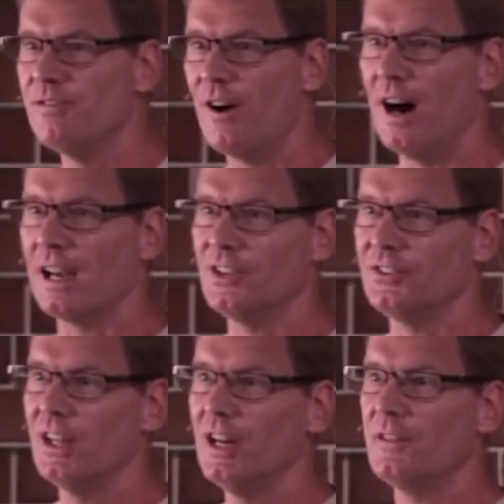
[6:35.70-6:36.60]
violence
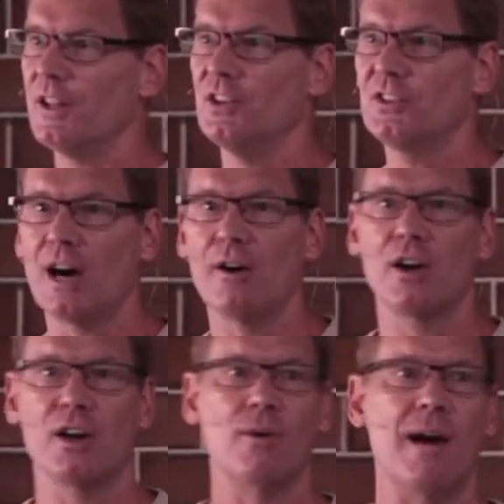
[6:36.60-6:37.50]
that is going
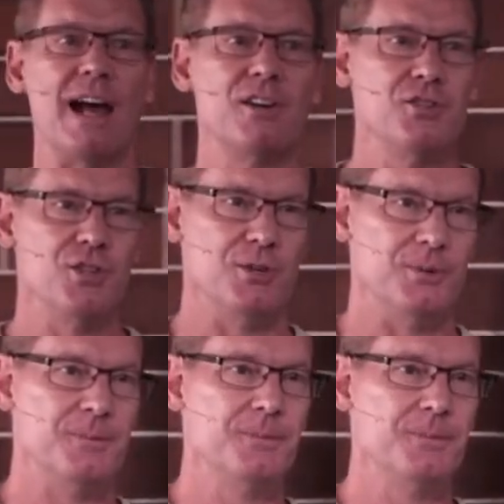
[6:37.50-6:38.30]
on around you.